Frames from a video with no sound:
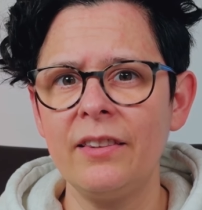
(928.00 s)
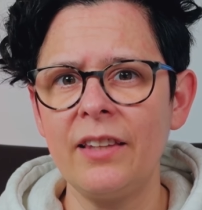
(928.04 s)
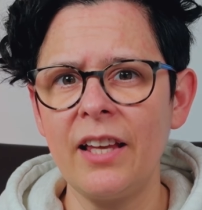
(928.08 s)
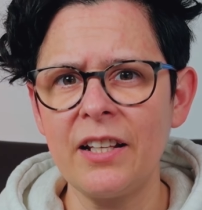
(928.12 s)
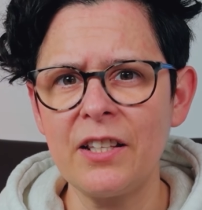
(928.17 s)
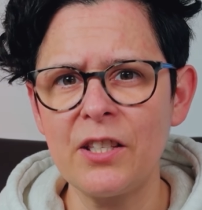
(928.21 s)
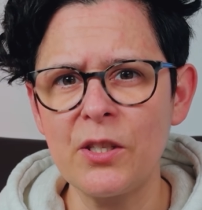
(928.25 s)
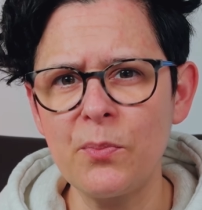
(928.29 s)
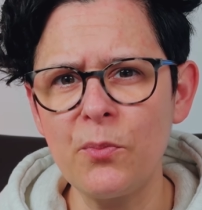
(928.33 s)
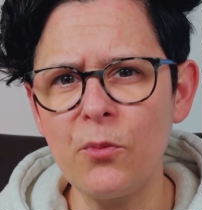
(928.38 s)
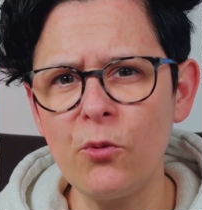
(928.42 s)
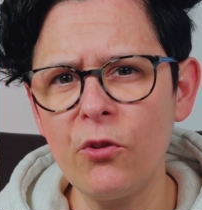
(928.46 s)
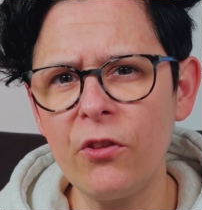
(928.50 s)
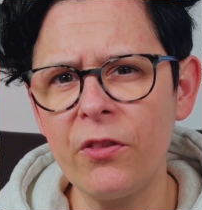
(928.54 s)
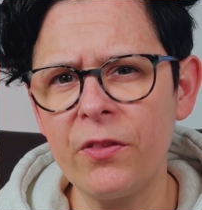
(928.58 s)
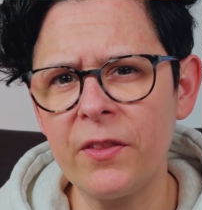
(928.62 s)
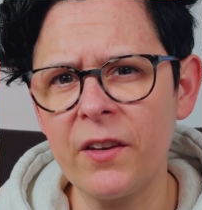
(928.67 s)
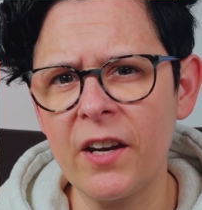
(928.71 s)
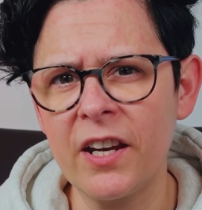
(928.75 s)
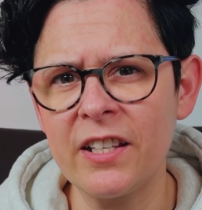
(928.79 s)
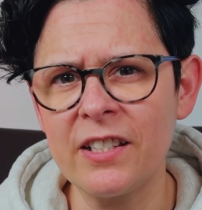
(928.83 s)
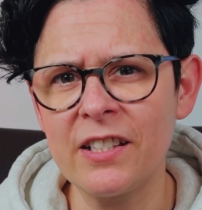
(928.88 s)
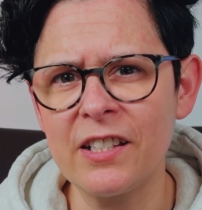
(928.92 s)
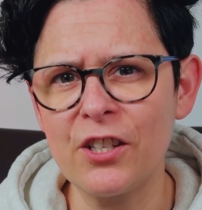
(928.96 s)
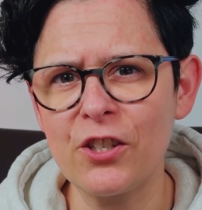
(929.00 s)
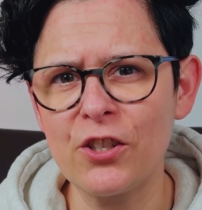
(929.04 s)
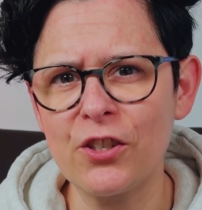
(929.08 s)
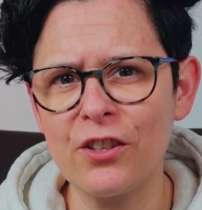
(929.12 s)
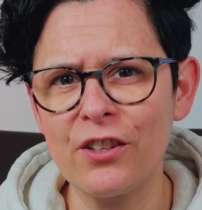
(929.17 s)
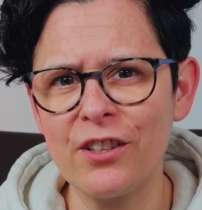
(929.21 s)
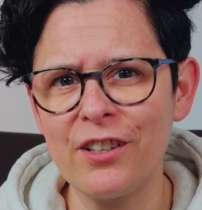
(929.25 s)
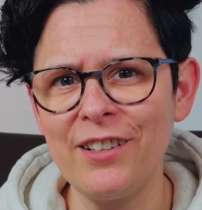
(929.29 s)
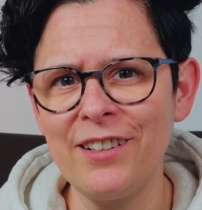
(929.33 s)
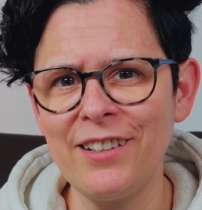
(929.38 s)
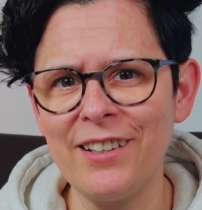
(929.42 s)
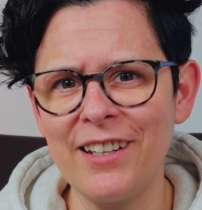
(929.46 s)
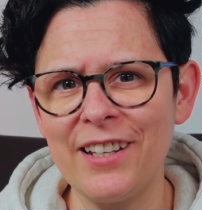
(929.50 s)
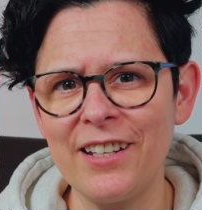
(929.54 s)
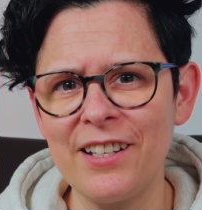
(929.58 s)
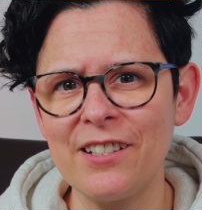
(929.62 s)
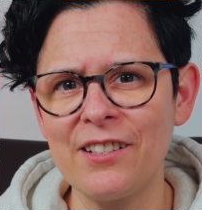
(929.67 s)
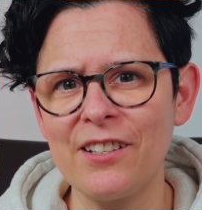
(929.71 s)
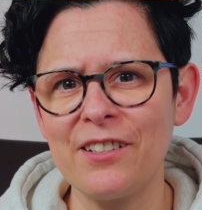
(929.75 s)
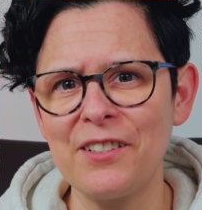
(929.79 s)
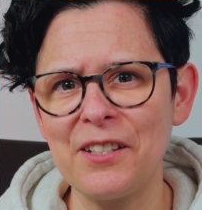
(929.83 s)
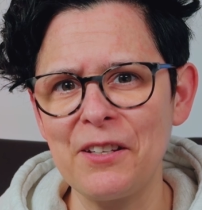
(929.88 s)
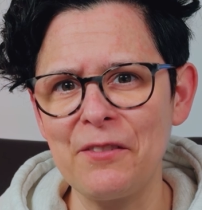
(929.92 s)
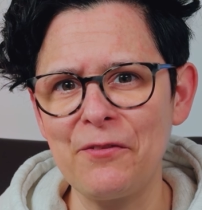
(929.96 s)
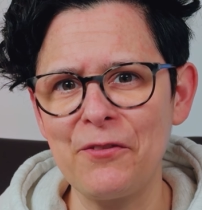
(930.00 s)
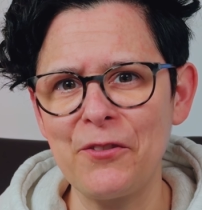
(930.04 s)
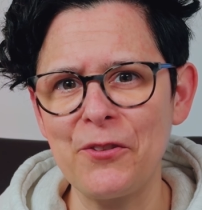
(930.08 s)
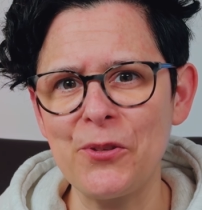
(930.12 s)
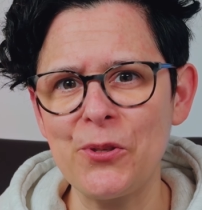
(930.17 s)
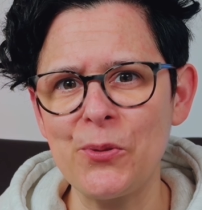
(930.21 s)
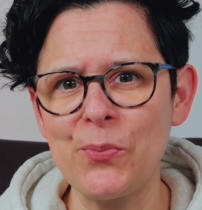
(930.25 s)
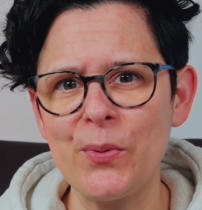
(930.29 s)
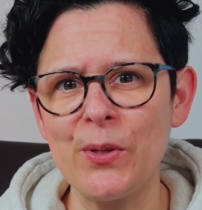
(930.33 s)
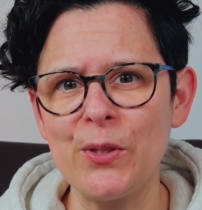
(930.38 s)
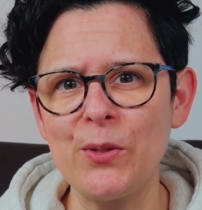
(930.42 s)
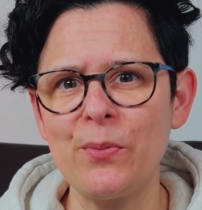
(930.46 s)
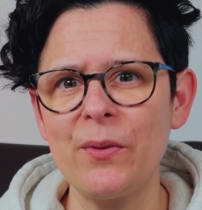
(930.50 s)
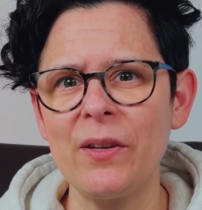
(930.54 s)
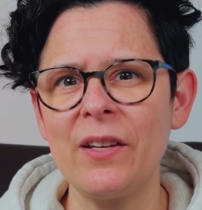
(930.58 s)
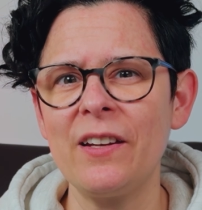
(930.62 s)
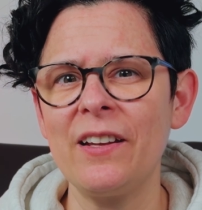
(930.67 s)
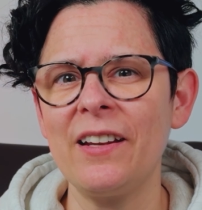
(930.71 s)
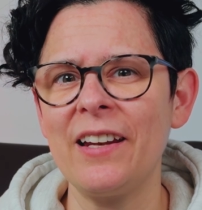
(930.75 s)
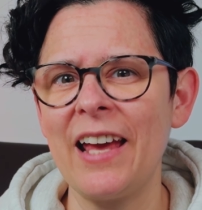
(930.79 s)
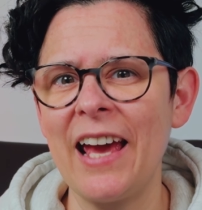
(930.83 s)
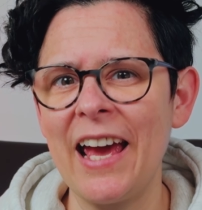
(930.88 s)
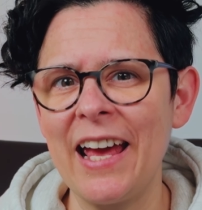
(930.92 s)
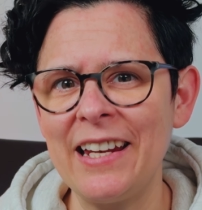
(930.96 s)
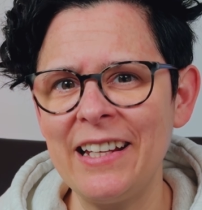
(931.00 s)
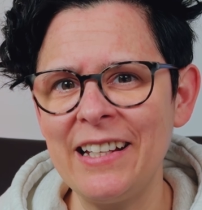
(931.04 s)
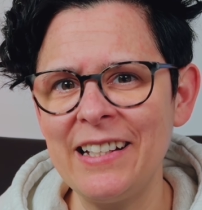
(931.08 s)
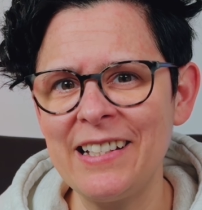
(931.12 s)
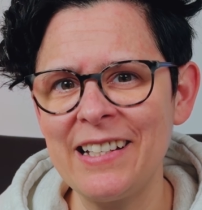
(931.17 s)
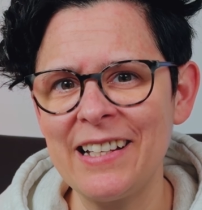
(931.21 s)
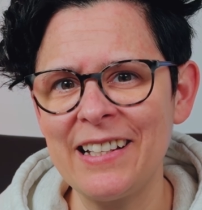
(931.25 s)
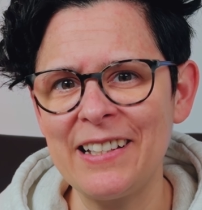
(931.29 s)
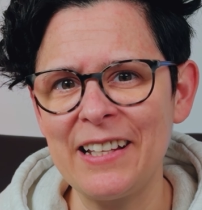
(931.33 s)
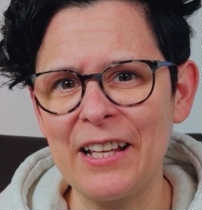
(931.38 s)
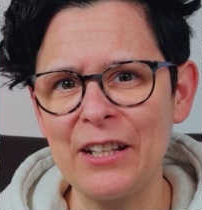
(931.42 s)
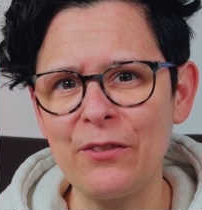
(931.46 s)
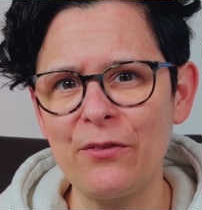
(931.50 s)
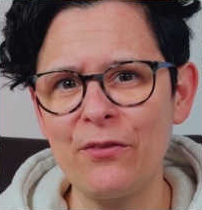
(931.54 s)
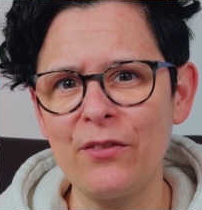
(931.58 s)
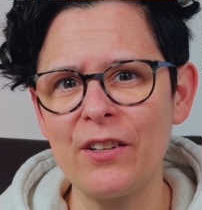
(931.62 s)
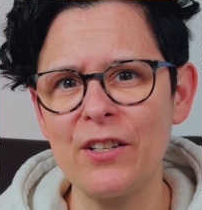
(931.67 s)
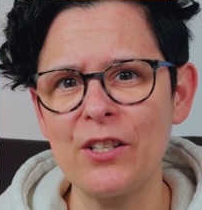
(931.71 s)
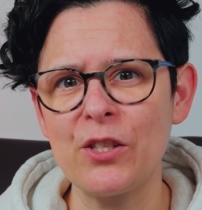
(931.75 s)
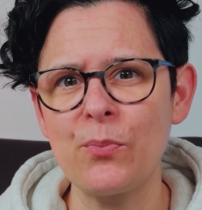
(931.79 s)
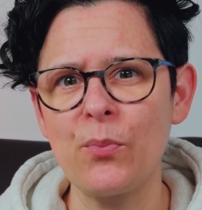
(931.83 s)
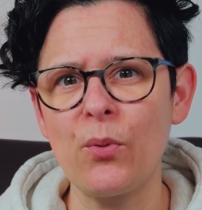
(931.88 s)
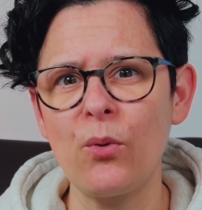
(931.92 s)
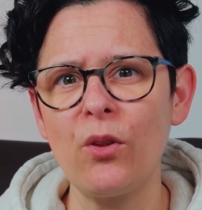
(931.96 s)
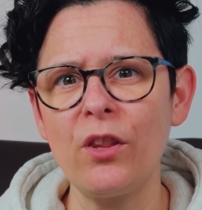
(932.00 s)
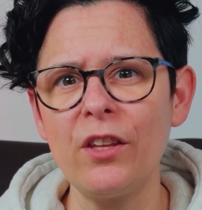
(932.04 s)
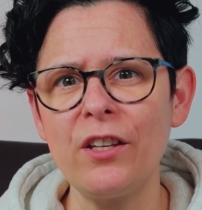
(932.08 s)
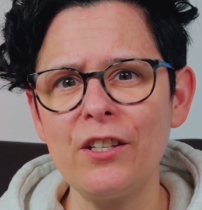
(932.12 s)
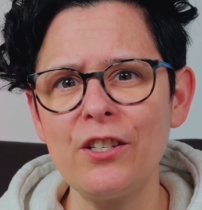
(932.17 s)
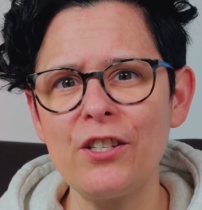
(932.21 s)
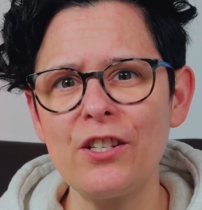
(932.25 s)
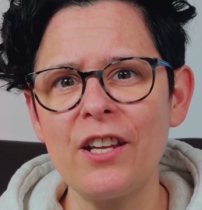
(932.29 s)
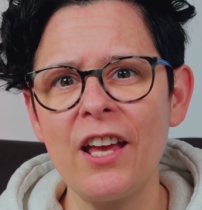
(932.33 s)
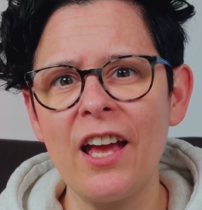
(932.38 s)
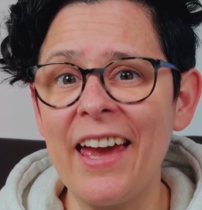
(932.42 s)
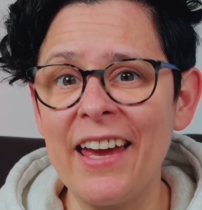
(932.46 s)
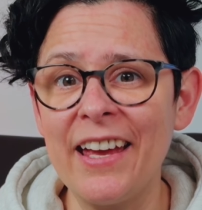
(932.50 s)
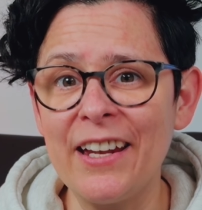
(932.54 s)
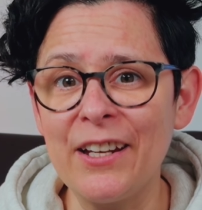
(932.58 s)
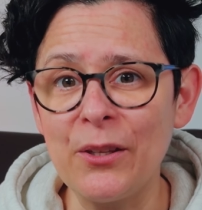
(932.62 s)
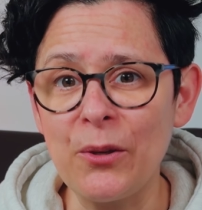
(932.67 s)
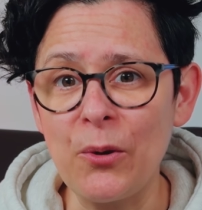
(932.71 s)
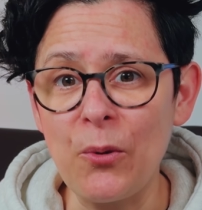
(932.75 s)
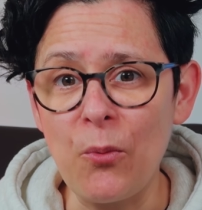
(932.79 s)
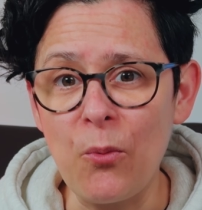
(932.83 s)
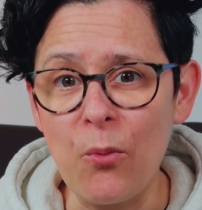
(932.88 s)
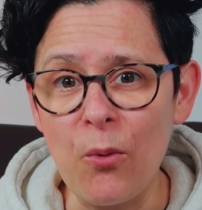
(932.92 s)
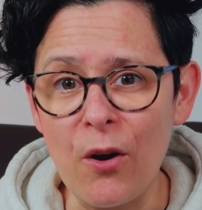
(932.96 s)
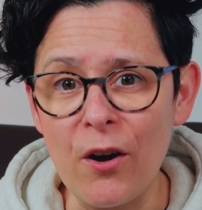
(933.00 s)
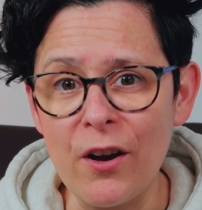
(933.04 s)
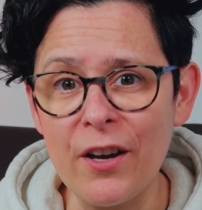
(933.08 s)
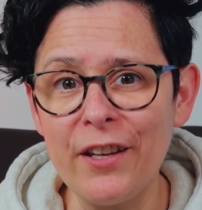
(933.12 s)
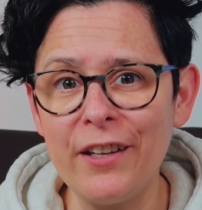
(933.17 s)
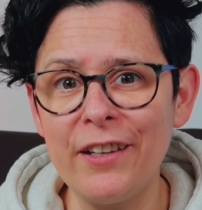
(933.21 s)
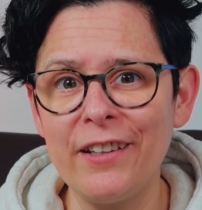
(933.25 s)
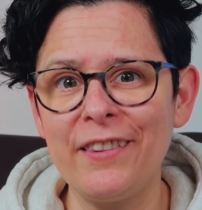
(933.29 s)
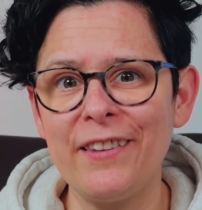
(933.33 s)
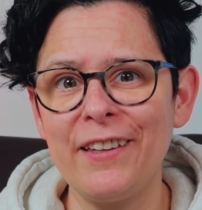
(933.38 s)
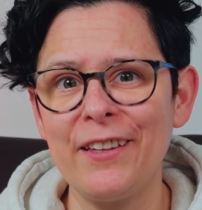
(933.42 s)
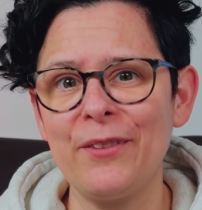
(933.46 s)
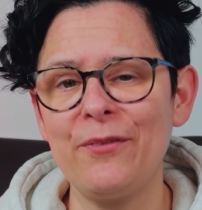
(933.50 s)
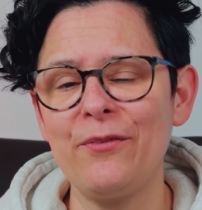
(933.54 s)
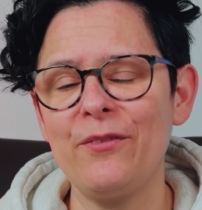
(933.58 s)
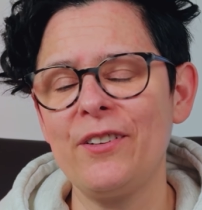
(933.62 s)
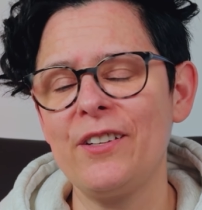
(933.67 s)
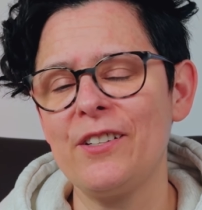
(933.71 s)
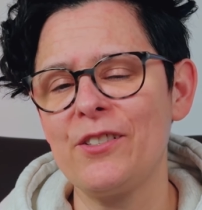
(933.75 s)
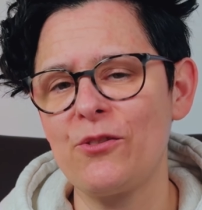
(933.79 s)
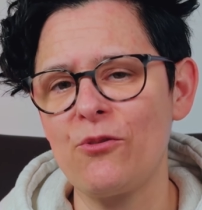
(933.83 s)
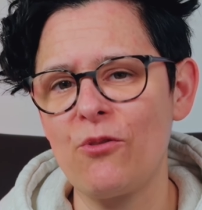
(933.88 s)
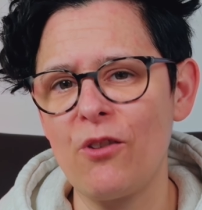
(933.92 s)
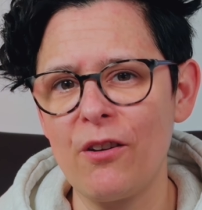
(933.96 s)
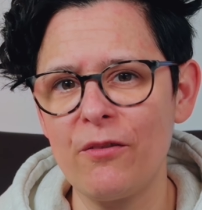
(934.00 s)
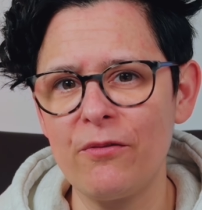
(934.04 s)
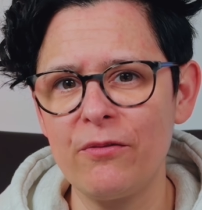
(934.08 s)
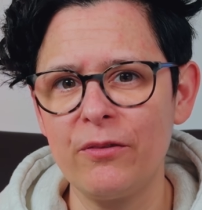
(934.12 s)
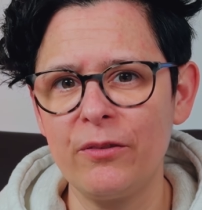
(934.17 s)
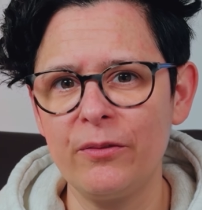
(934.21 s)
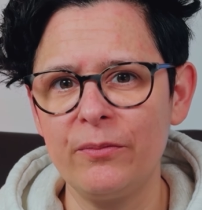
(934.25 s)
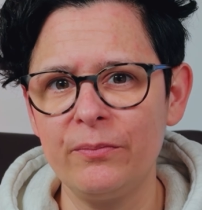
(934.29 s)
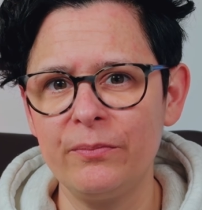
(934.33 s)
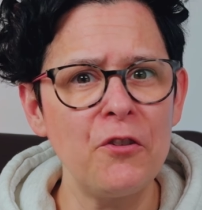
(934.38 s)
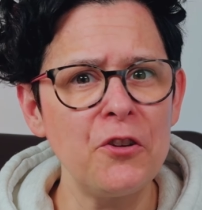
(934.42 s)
That smooth transition is the difference between an edit that feels polished and one that feels rough.